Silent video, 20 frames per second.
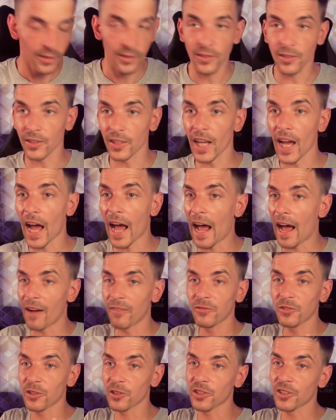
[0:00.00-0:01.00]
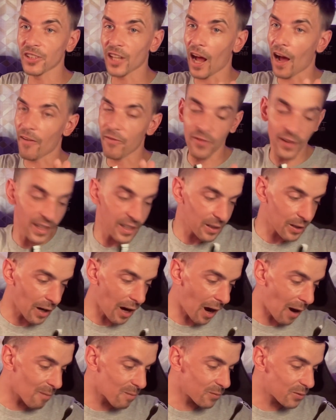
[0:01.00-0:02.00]
So yeah, I think
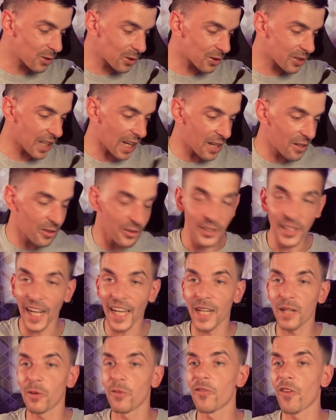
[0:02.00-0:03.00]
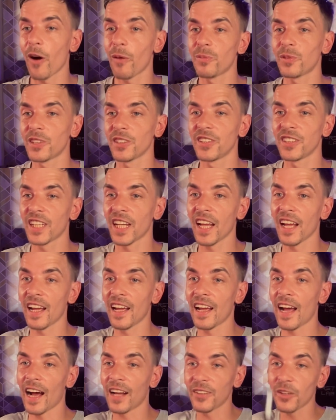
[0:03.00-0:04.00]
I'm just inundated with options
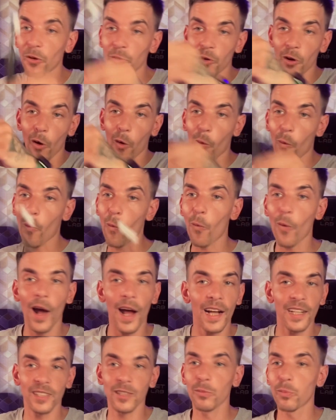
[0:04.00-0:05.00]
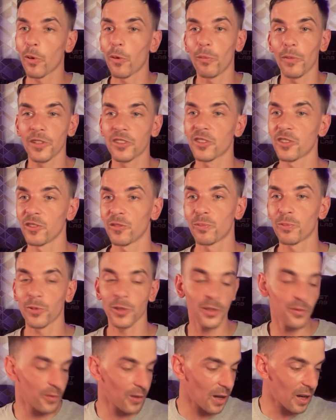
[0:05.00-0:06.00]
here. I don't know where to put my
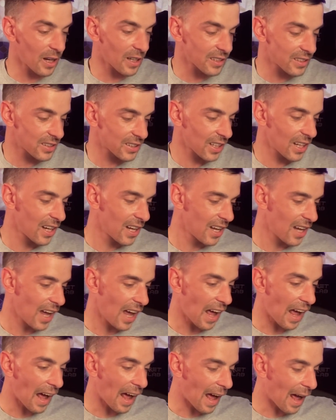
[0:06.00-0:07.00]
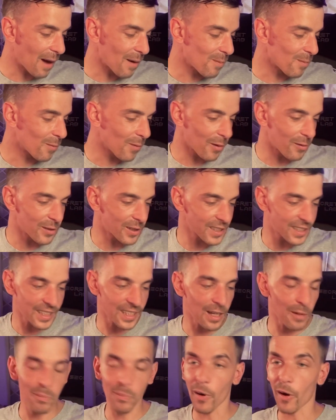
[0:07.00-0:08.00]
toothbrush first, whether it's in
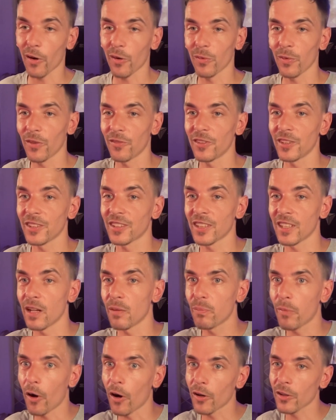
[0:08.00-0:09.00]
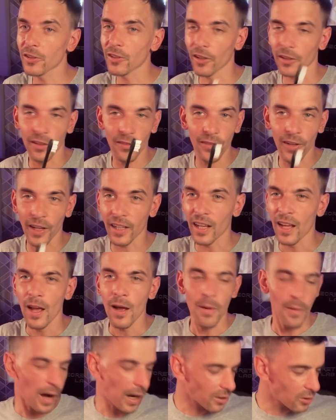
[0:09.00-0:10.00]
the box on the thing.
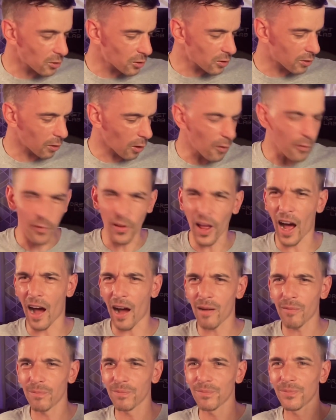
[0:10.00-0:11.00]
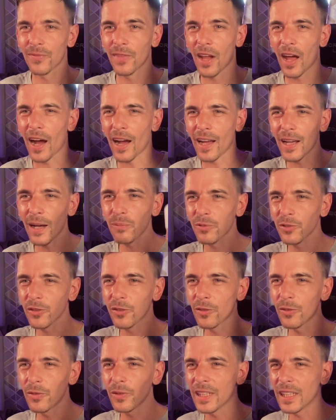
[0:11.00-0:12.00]
I just love that. I
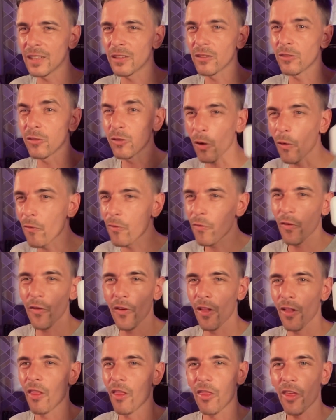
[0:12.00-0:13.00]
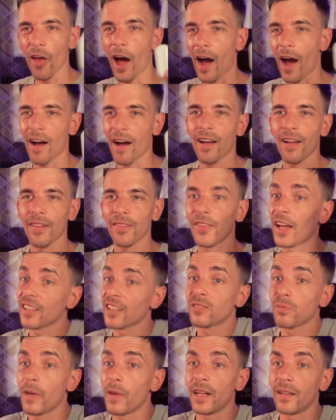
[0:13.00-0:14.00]
absolutely love that.
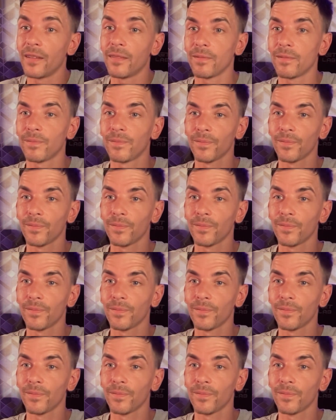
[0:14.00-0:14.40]
That's mint.